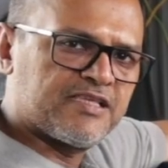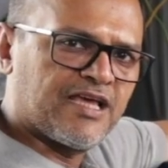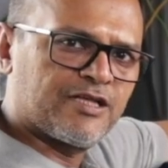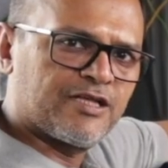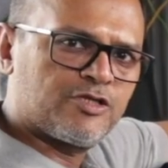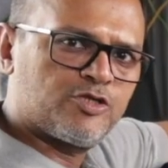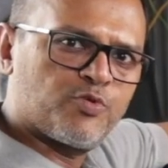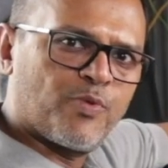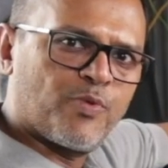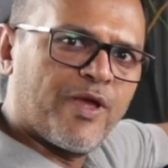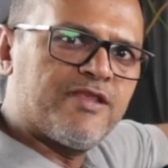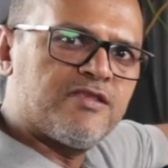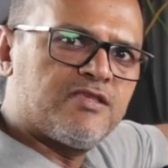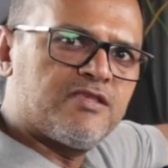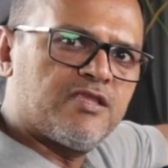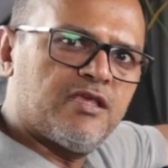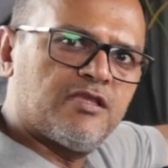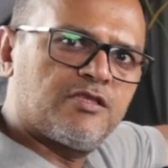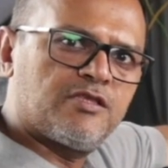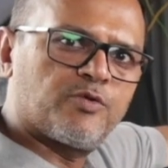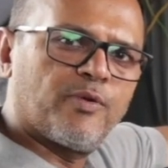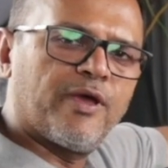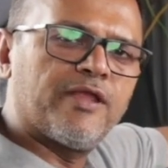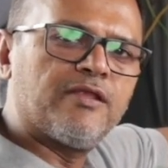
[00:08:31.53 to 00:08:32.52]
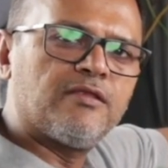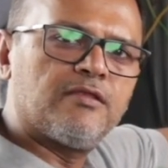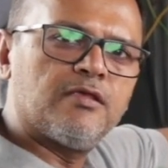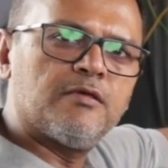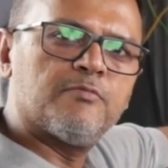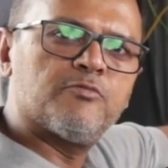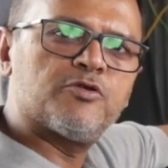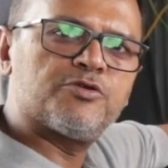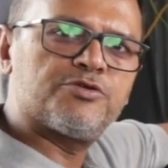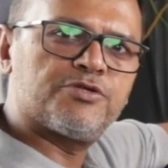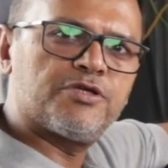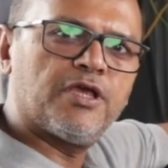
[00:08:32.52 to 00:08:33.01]
This is our 20,
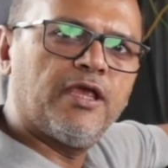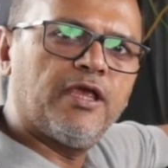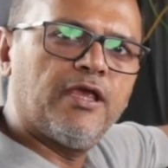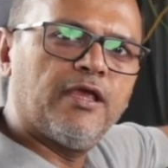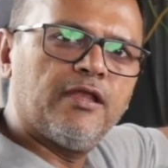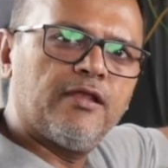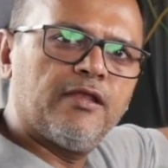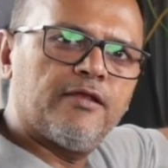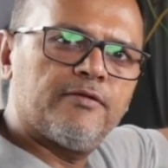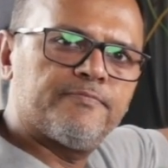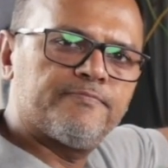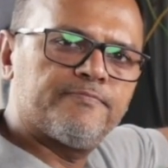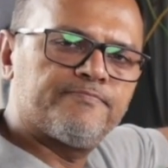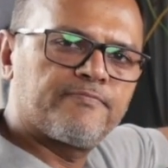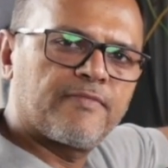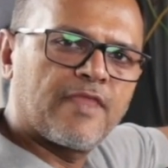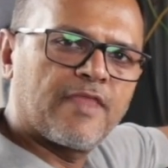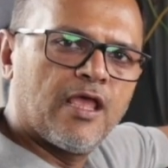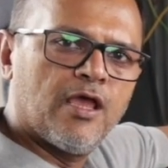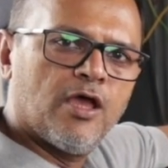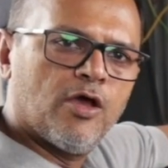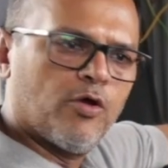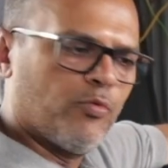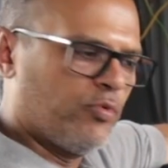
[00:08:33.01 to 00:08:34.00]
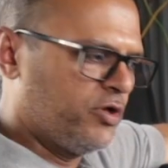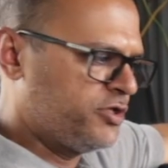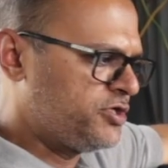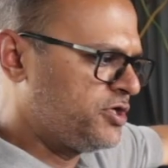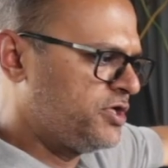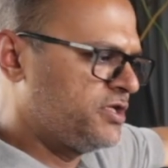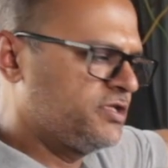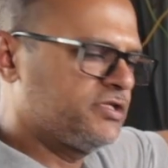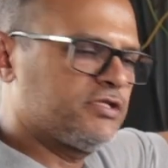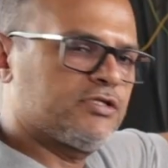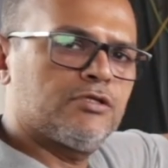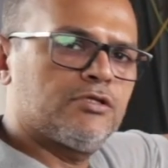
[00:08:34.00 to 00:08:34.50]
20 machine,
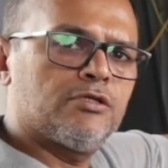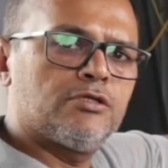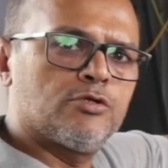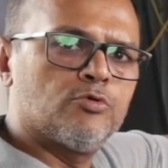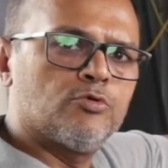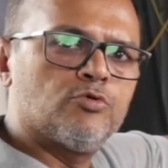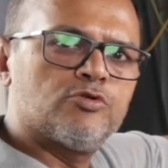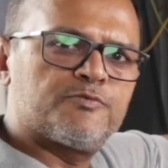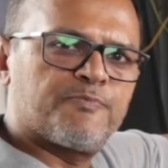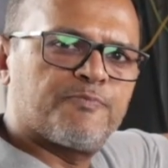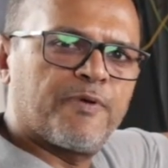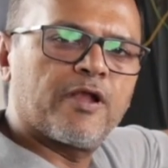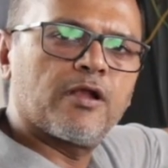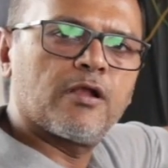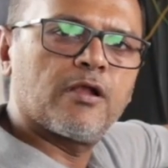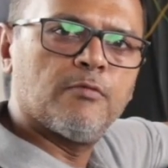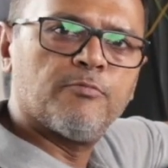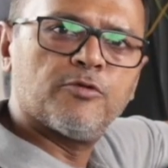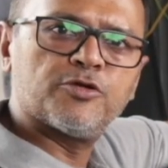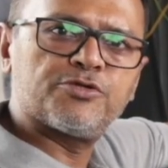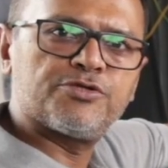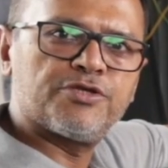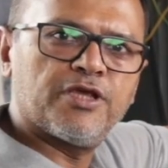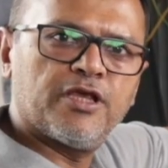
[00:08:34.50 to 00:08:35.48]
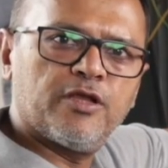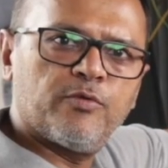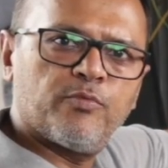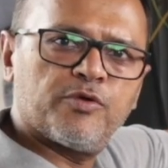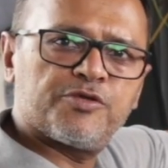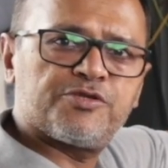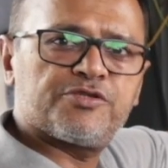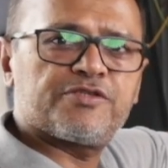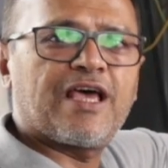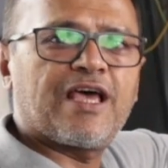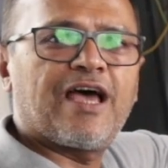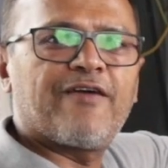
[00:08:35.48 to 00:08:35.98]
which is two spindle
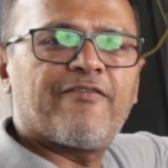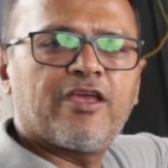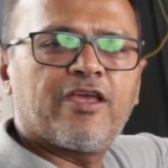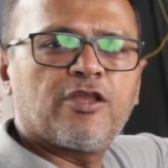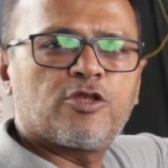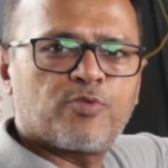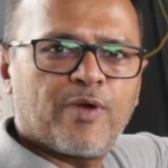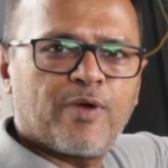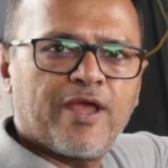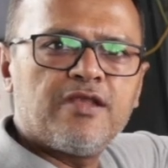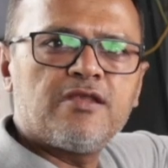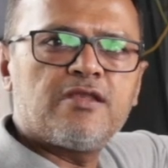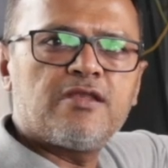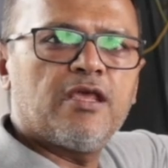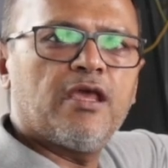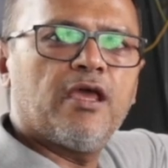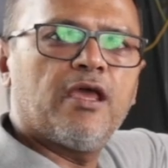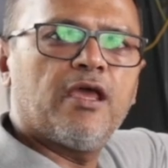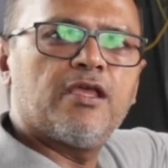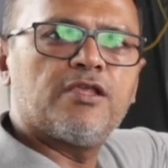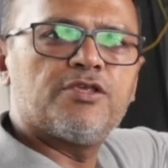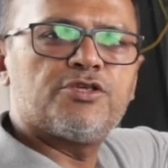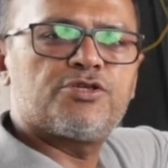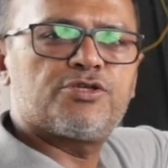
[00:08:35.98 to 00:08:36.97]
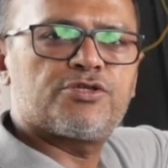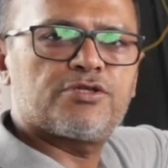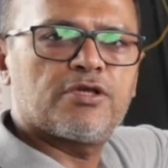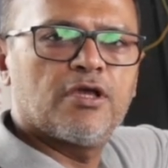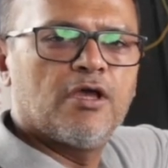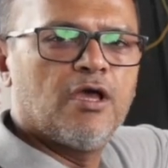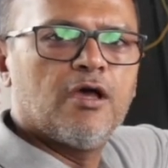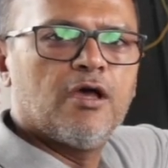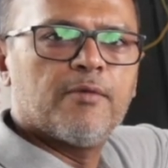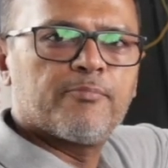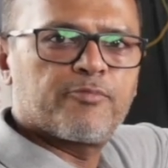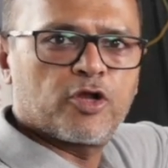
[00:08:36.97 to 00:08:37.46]
machine, which is having 20
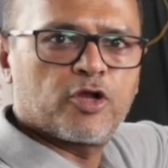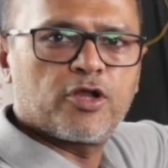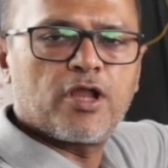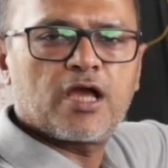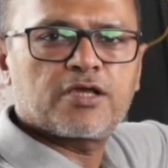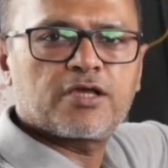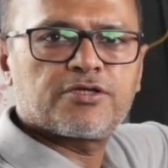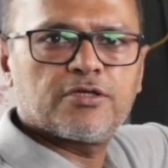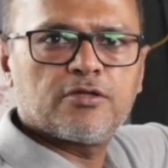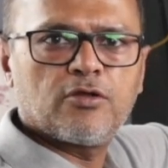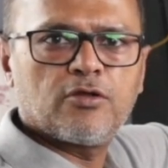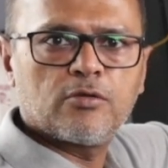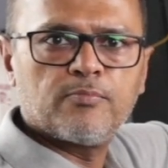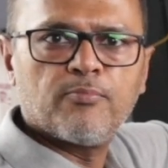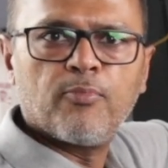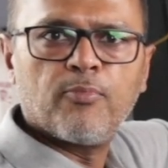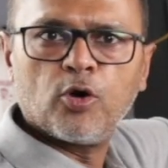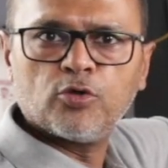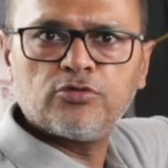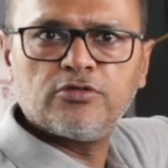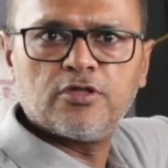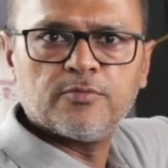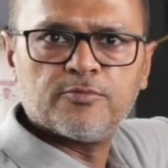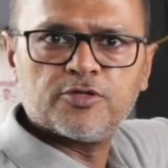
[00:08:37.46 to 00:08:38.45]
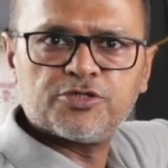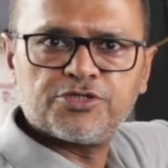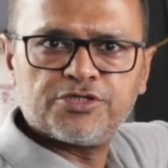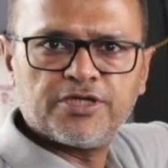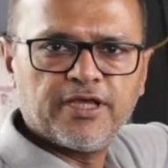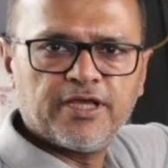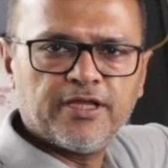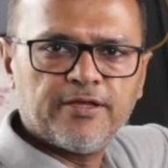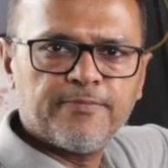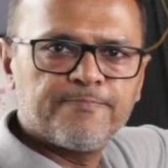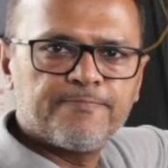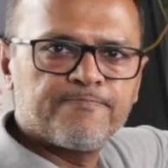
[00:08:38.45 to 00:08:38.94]
inch production on both the
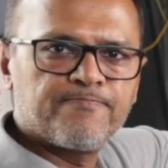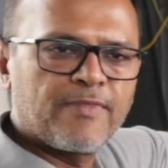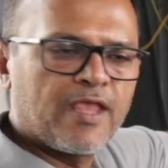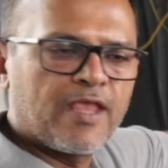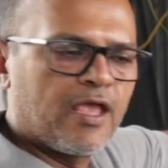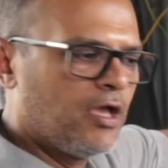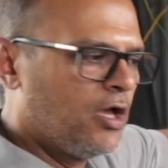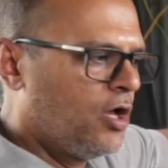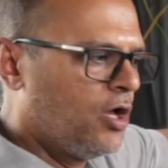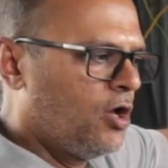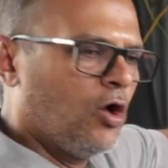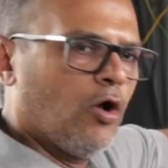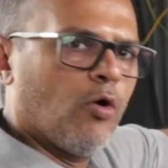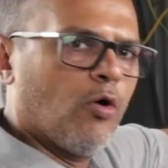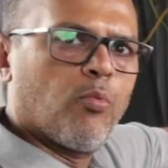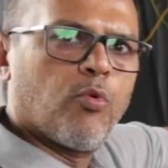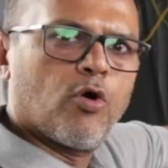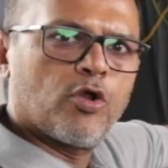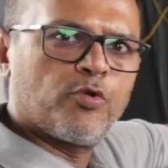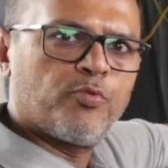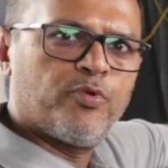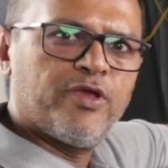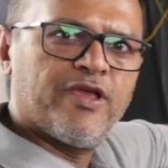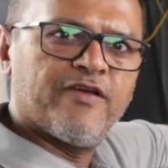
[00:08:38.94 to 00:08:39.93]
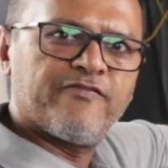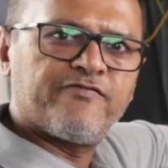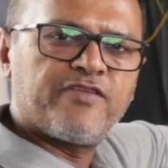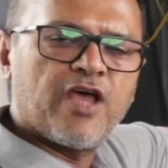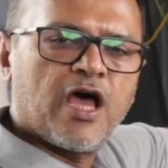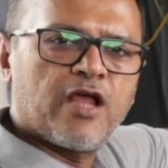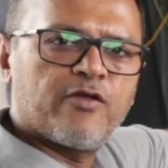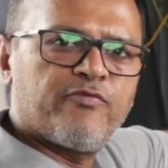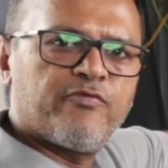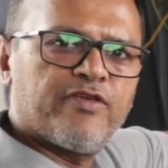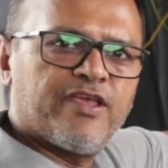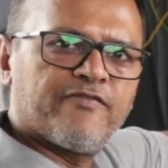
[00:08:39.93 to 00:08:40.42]
machine. What we
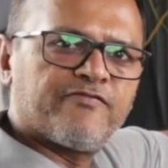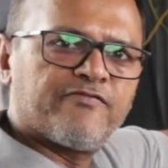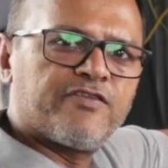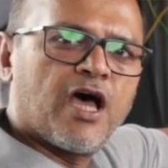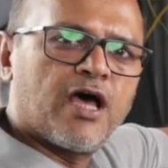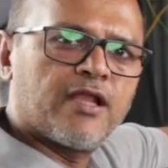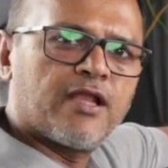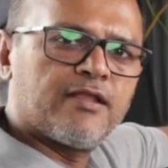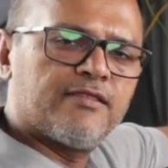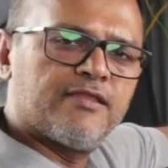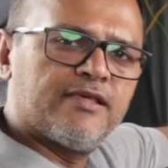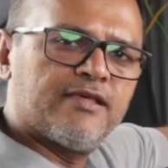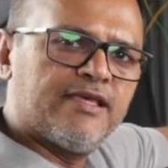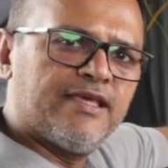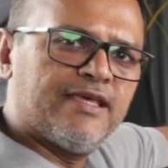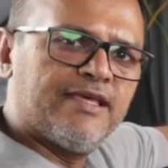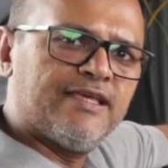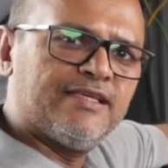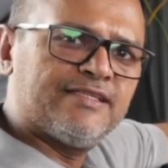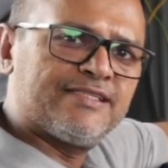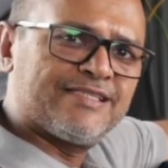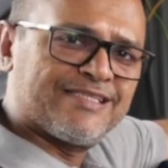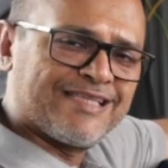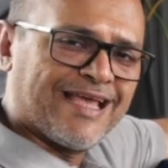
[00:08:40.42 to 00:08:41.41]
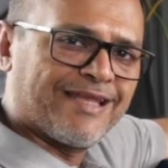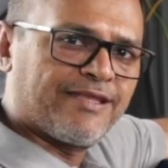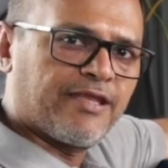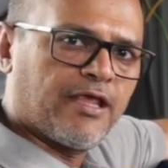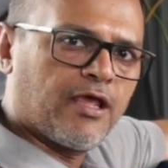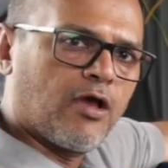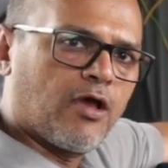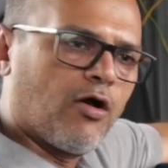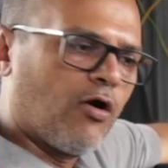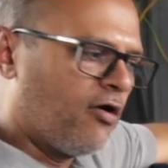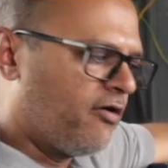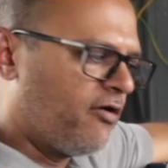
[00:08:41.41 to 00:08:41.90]
have done the
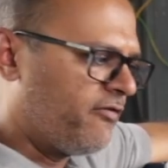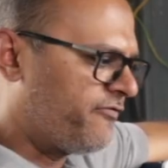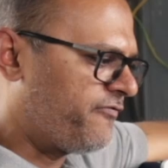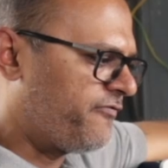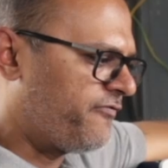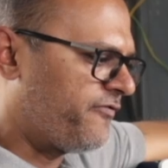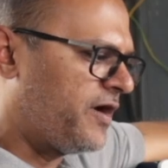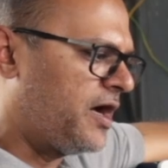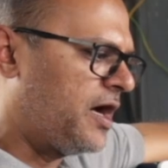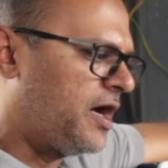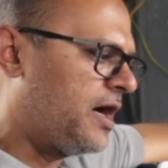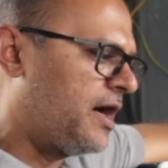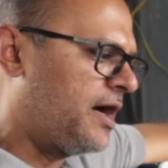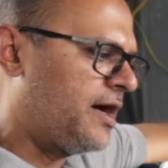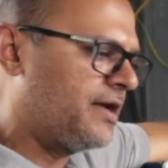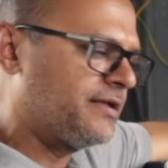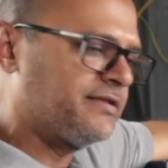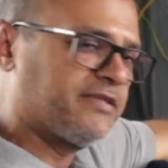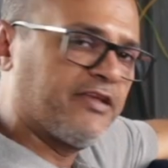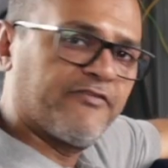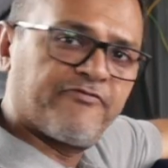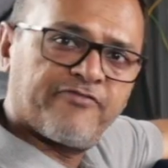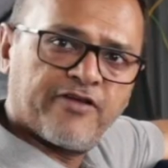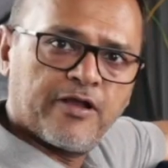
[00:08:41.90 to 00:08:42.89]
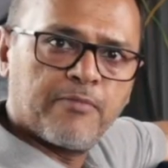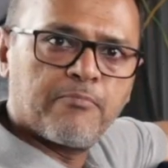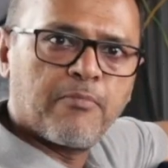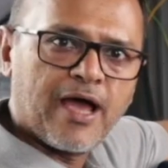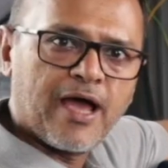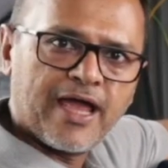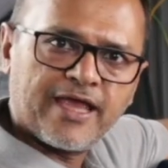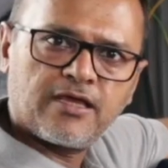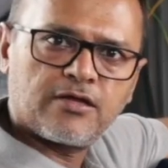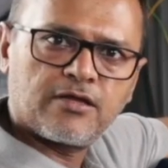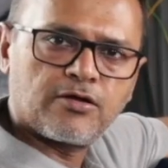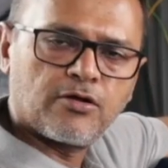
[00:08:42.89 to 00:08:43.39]
setting of
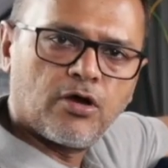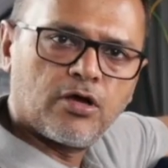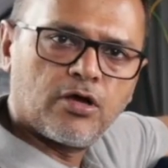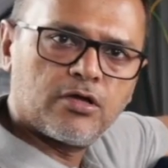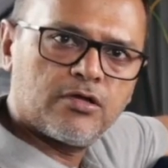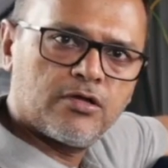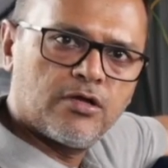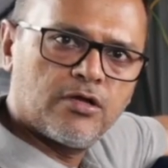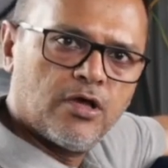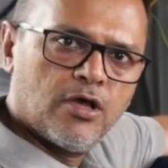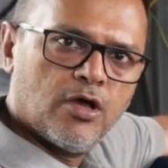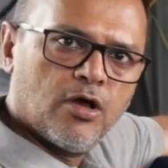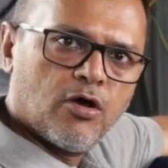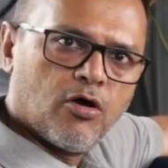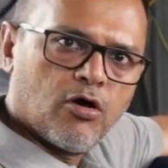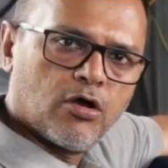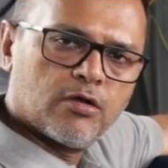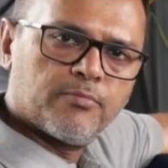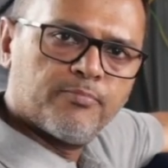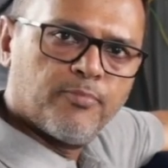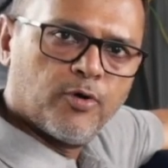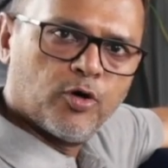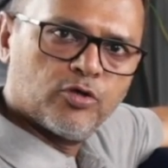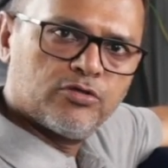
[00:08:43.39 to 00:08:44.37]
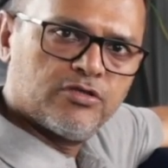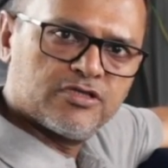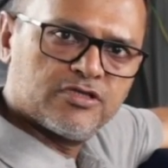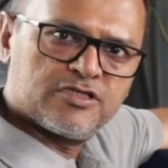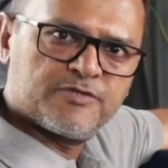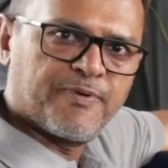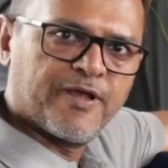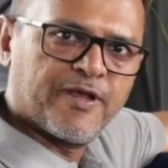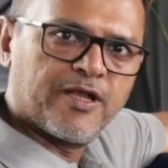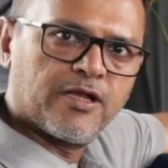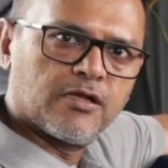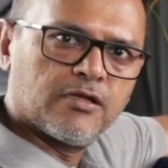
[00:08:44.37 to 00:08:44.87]
different Micron on
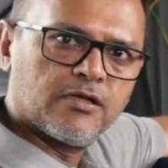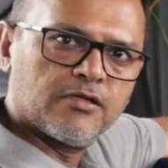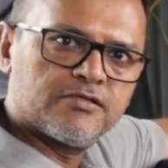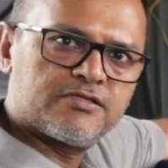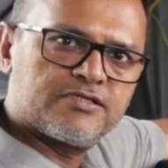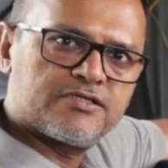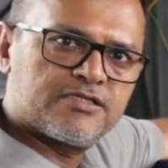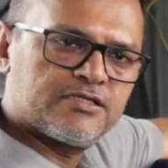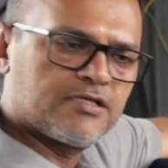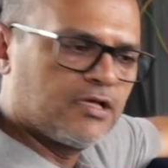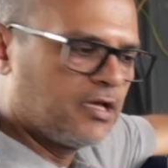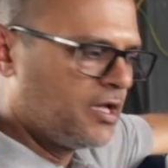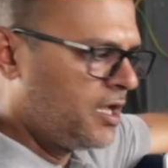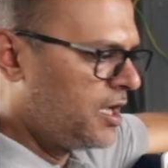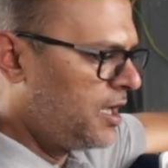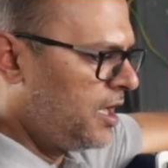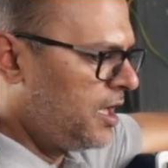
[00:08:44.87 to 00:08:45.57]
both the spindles.